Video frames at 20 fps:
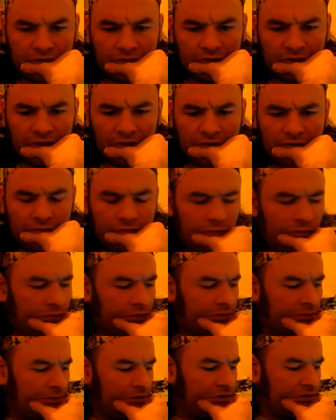guy who
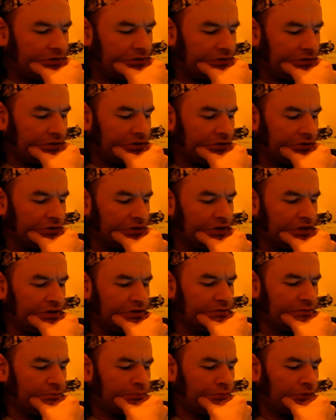forwarded me this article,
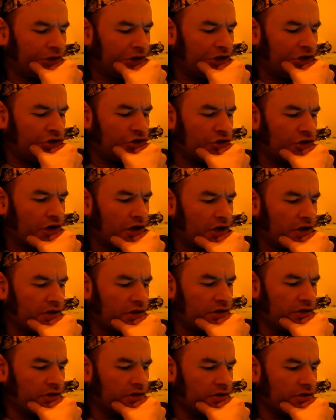he's a British
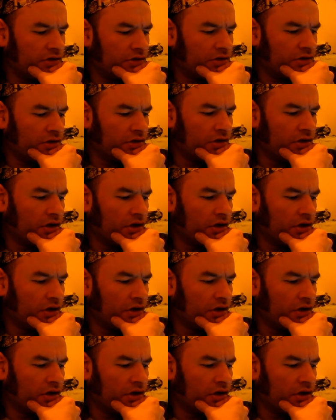atheist,